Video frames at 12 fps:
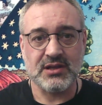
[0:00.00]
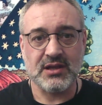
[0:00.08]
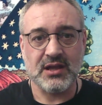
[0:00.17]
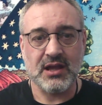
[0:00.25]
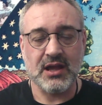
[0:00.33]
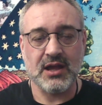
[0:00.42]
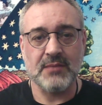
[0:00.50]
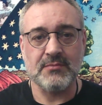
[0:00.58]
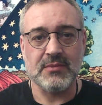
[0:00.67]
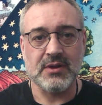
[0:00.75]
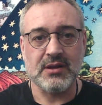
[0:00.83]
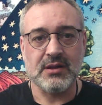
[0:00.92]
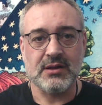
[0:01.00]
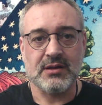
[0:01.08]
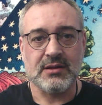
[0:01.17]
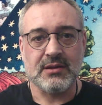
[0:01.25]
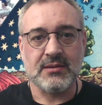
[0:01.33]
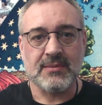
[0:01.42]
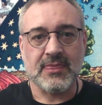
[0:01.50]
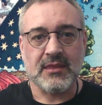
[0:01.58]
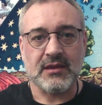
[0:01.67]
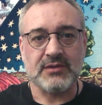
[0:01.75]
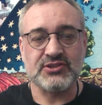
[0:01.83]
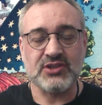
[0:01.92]

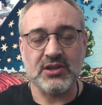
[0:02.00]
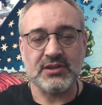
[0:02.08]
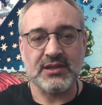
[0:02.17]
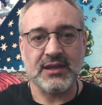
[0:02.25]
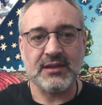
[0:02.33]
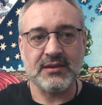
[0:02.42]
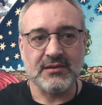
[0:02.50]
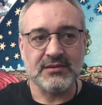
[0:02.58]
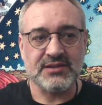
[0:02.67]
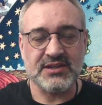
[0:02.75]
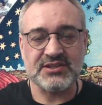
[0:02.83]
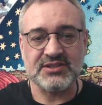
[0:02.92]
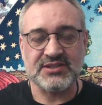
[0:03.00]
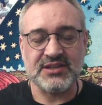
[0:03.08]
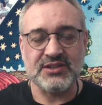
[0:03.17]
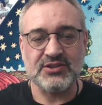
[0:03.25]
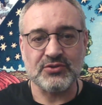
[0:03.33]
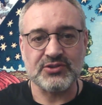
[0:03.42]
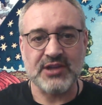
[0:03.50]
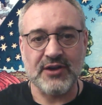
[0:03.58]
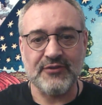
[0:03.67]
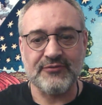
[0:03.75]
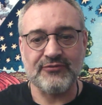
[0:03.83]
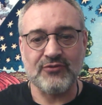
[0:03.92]
And certainly distancing yourself
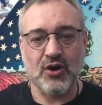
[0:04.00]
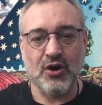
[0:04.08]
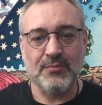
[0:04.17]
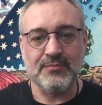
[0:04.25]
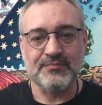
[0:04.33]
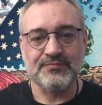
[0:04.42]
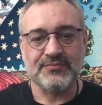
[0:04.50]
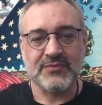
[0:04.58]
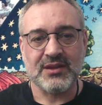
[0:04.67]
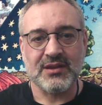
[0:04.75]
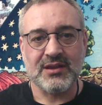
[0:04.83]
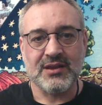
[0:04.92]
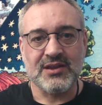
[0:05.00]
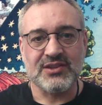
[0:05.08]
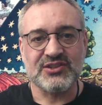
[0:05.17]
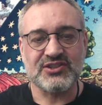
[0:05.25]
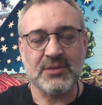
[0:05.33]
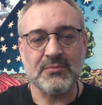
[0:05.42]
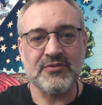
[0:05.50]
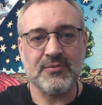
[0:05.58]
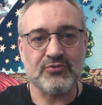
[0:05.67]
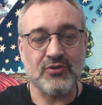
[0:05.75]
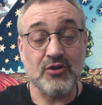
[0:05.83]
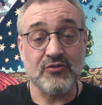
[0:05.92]
from some of the
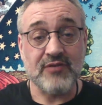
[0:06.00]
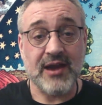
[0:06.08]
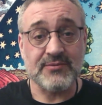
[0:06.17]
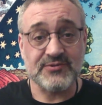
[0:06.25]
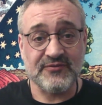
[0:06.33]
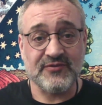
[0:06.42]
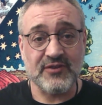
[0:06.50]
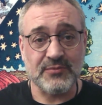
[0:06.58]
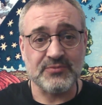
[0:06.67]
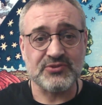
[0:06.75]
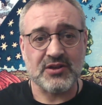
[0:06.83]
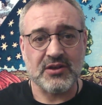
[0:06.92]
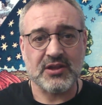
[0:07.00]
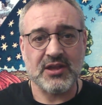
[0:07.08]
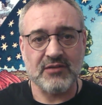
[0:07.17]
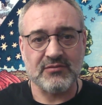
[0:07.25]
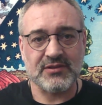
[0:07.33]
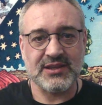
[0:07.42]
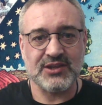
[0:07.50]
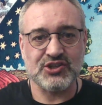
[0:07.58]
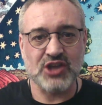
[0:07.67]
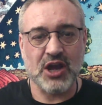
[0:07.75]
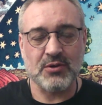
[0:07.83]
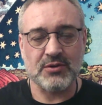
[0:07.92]
programs and films that are currently
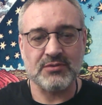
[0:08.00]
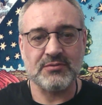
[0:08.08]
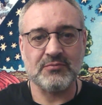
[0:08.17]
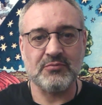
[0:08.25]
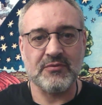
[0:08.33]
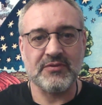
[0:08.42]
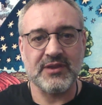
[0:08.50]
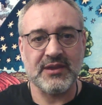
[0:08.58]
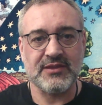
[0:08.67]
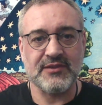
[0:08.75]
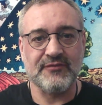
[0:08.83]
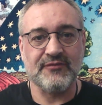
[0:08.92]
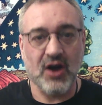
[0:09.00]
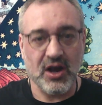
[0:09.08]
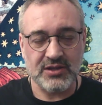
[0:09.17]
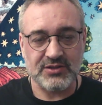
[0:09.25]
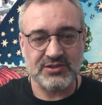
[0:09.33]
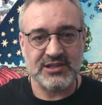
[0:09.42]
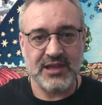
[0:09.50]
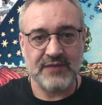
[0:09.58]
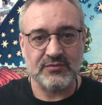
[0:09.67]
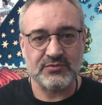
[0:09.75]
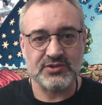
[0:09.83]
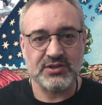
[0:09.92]
shown with the violence
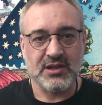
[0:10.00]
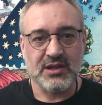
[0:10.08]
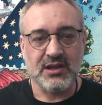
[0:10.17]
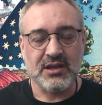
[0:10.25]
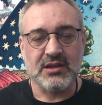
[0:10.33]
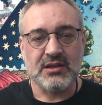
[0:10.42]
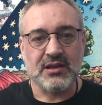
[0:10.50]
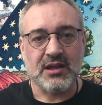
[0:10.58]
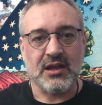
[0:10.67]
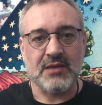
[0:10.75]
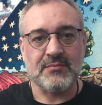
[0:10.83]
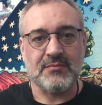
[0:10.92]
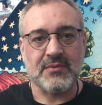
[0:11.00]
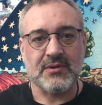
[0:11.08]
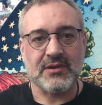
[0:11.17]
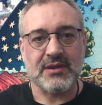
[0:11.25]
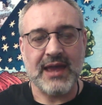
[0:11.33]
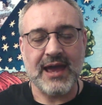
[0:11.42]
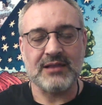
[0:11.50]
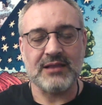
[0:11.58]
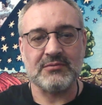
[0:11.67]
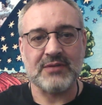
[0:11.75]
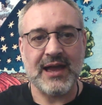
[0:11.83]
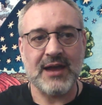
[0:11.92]
levels, and how
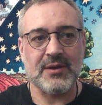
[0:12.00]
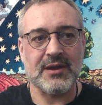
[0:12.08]
it